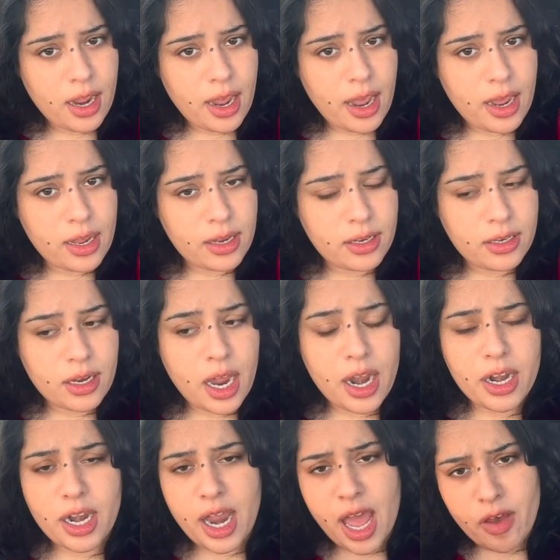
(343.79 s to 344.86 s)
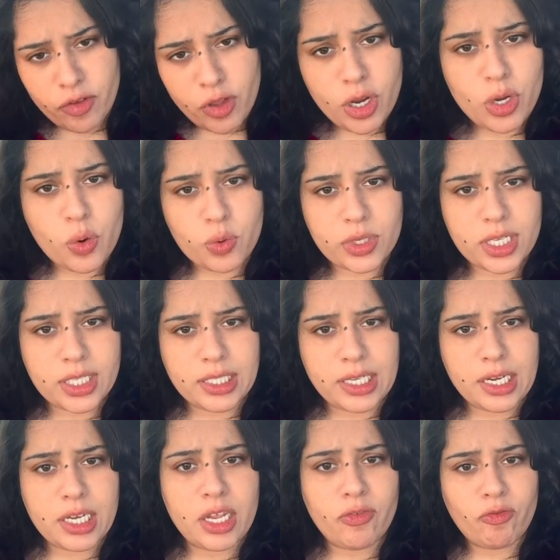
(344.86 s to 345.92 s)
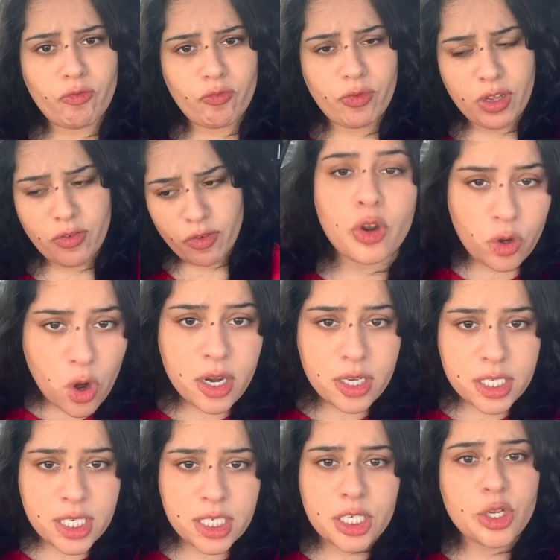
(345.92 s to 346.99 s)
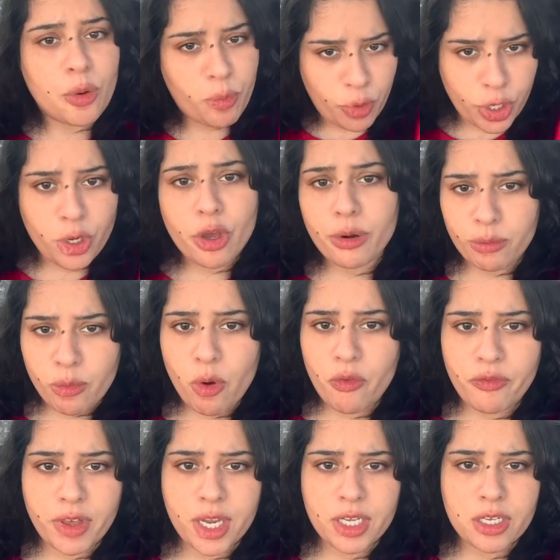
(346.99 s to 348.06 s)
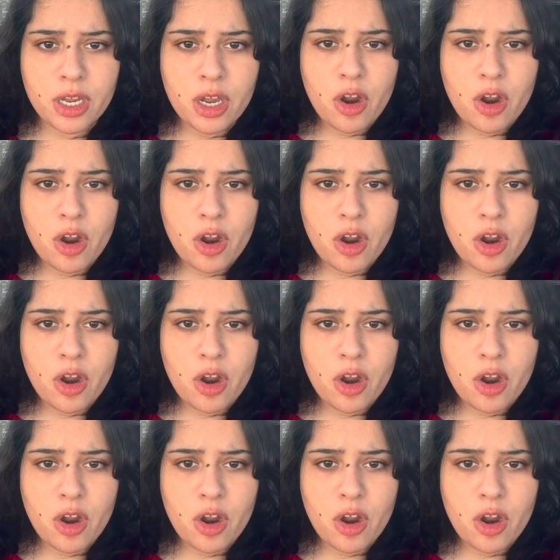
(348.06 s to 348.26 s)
And have you noticed that if you're not eating, you're putting on more weight?